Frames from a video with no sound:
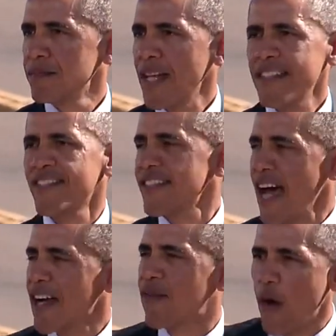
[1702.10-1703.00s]
Not
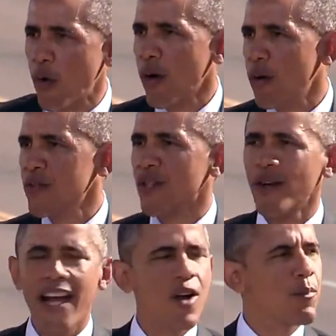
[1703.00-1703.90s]
stock photos
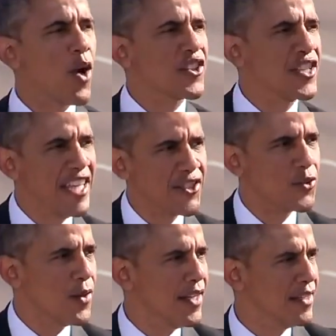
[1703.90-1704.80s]
or airbrushed
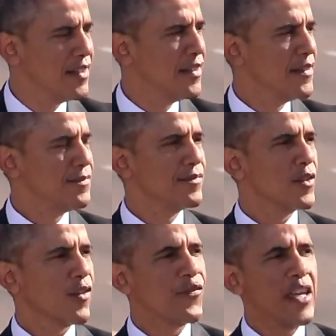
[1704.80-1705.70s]
history
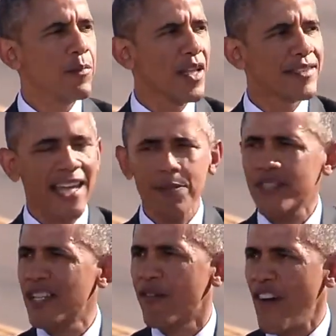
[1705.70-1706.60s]
or feeble attempts
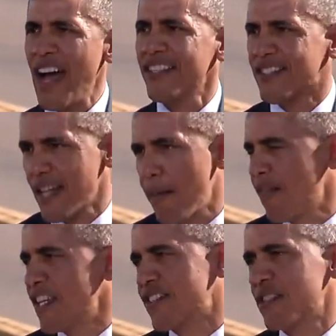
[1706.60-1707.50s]
to define some
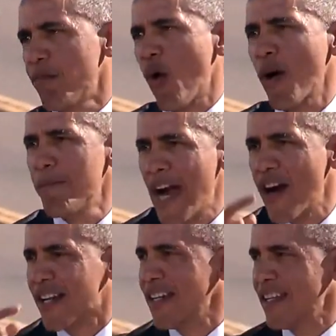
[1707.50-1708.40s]
of us as more
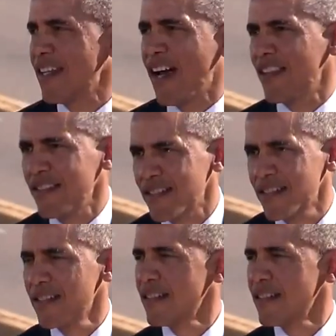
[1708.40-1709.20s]
American than others.